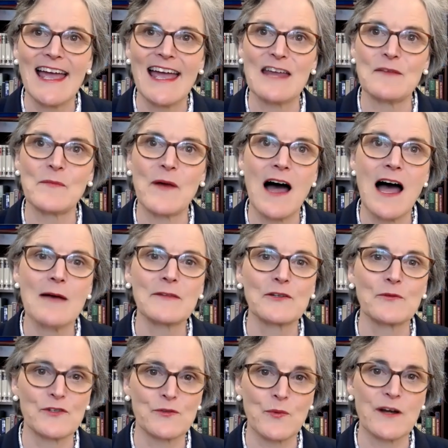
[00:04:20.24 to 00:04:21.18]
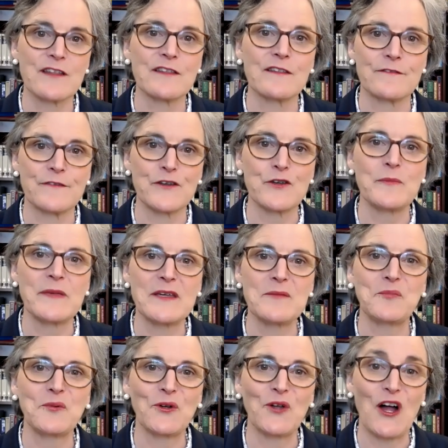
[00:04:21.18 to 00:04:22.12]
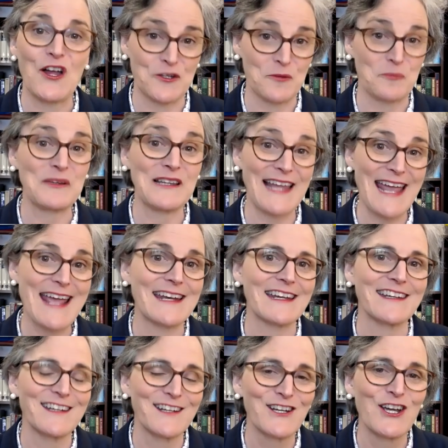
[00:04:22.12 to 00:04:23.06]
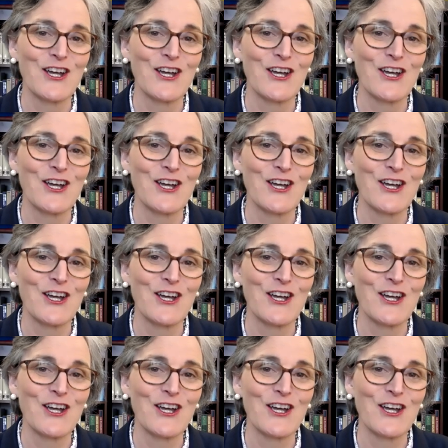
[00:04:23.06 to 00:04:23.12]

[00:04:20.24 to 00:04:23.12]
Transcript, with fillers: And Muhammad was one of the few people on the planet